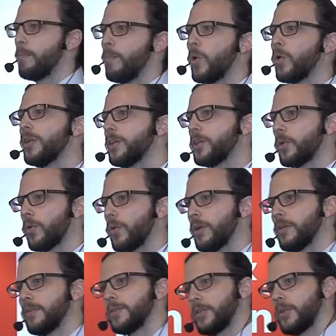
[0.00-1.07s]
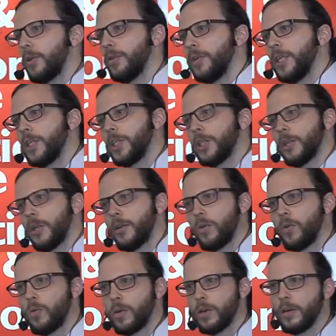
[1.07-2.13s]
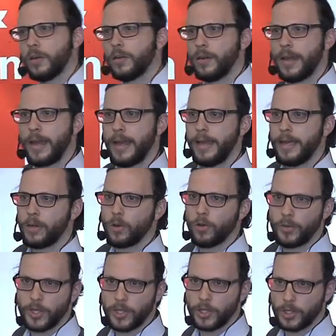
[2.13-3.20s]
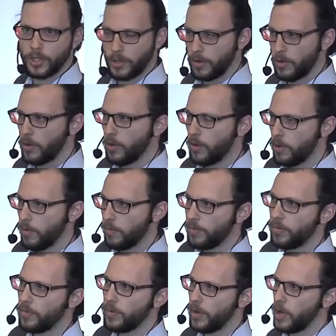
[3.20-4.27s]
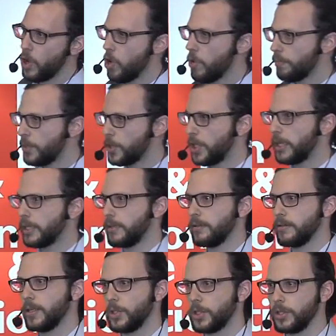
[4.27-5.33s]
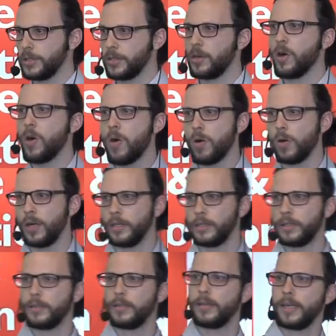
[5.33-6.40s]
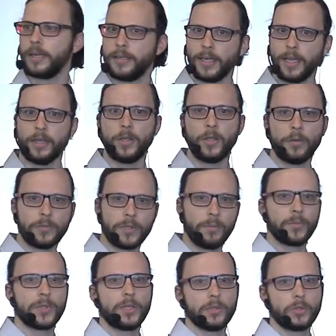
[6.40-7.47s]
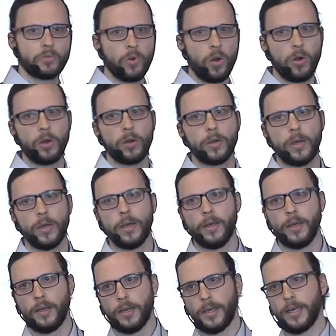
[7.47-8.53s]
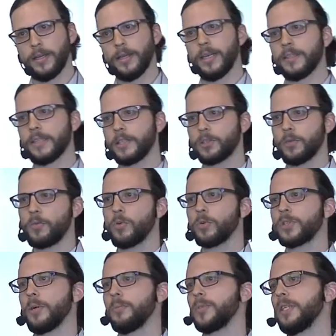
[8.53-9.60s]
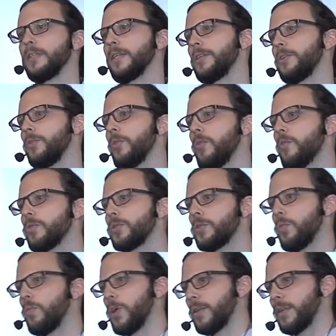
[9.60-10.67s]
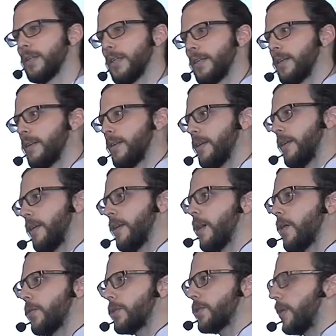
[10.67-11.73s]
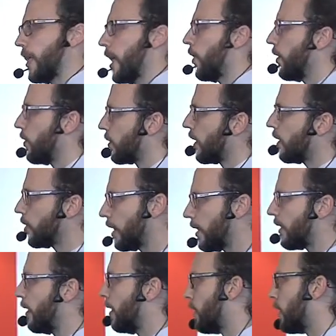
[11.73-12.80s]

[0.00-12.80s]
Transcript: monitor the condition or a condition of an object such as a car and can tell you if something is wrong. And that's of course something that you also want in other scenarios, such as in the